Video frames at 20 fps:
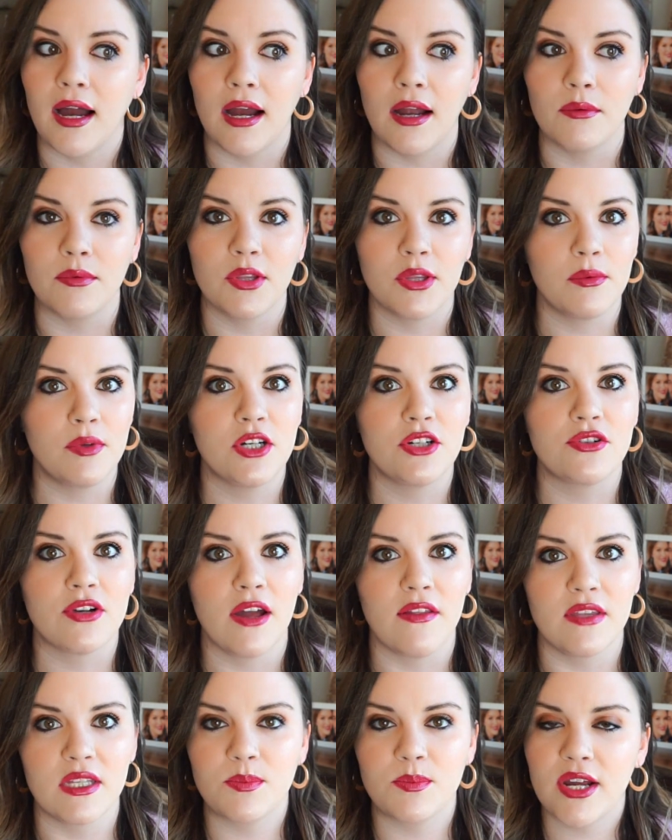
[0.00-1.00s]
I really want to
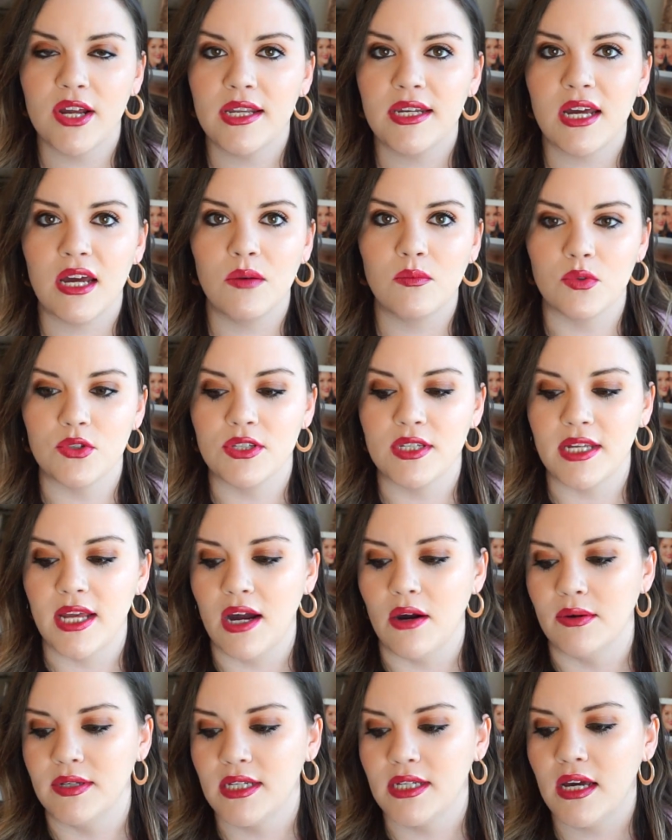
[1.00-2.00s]
try this brand out and we'll see
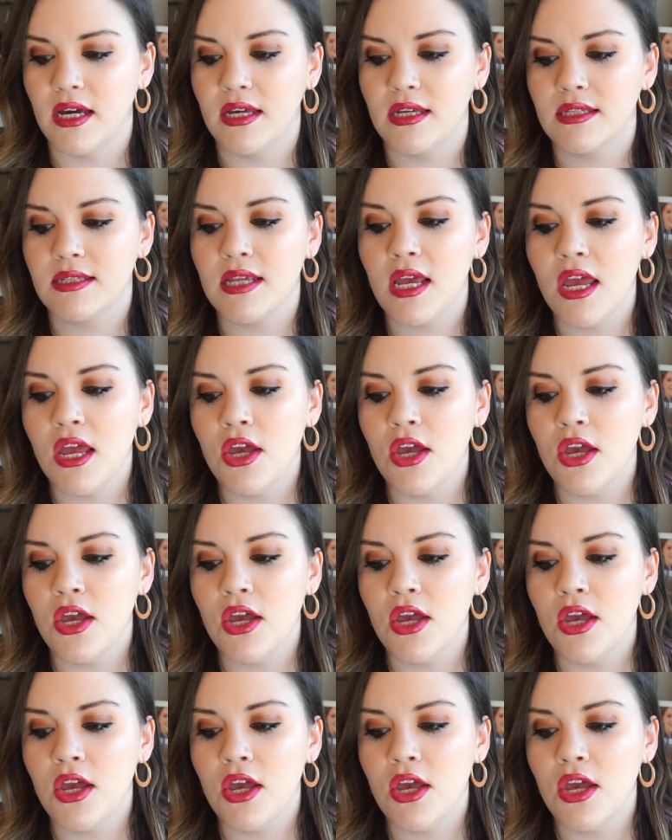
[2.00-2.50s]
how it does.